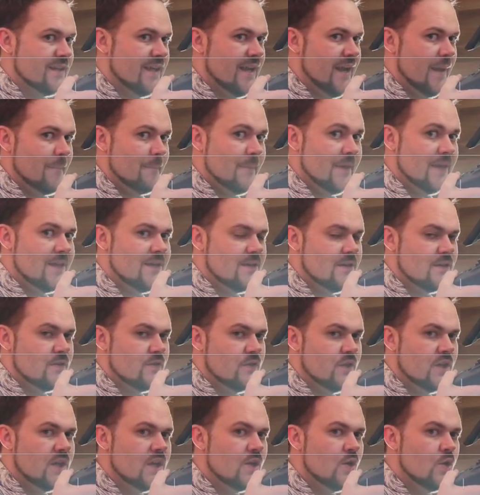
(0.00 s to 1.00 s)
Can I
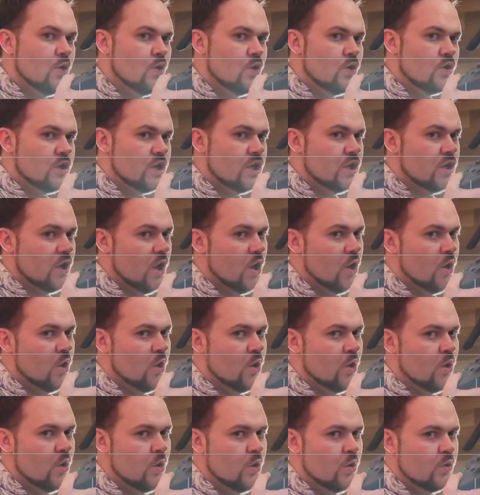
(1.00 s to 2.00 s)
peak the
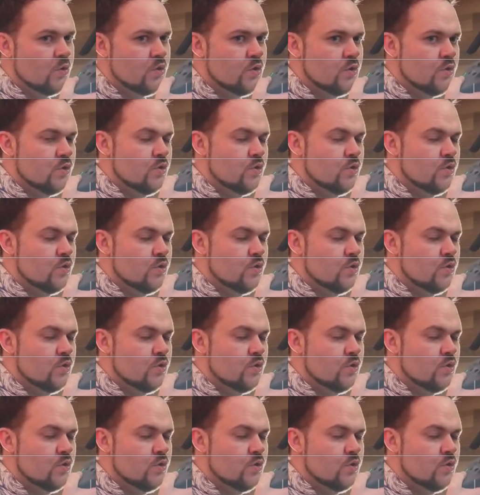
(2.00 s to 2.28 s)
audio?